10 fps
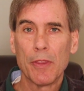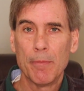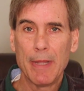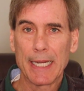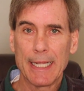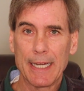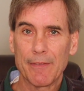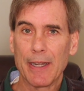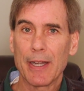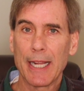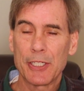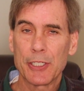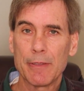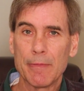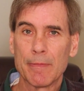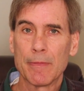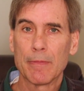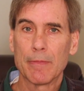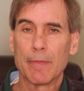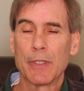the magnetic variation,
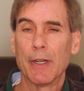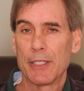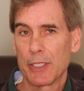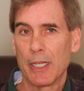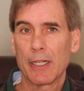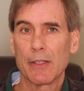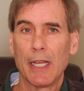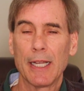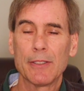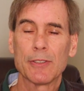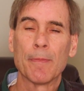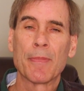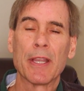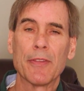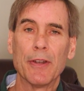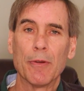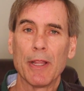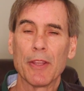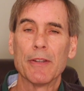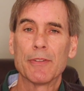your isogotic lines that are
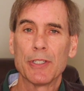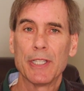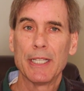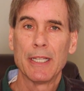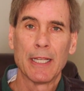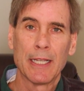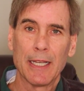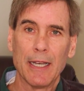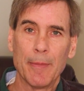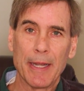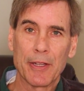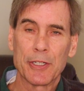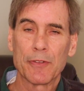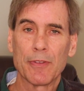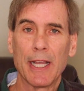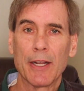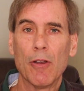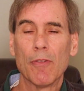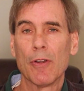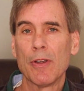relative to the um, area that you're flying
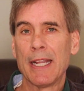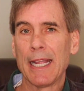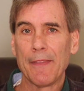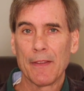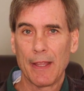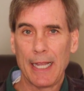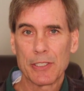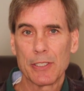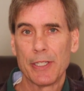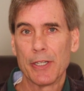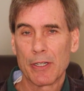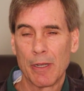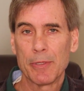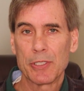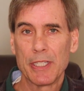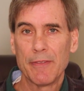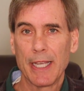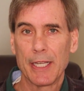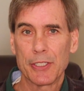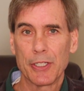over, and then lastly your compass
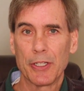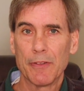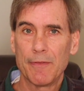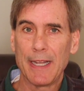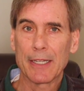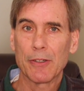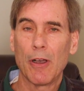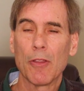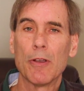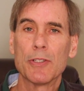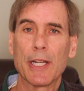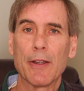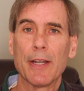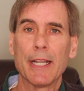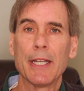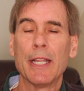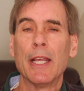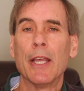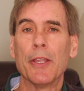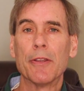deviation. You factor all those errors in,
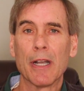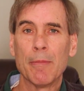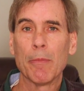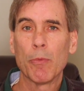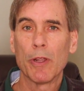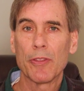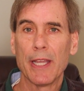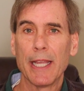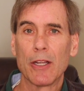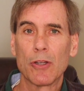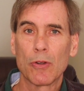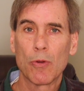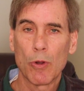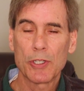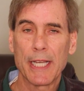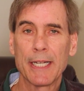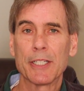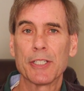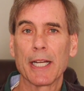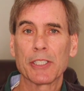you come up with a course heading
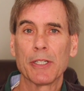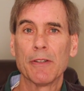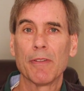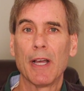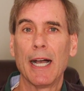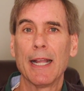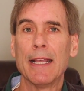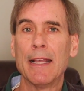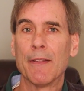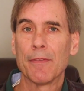that you're actually going to fly,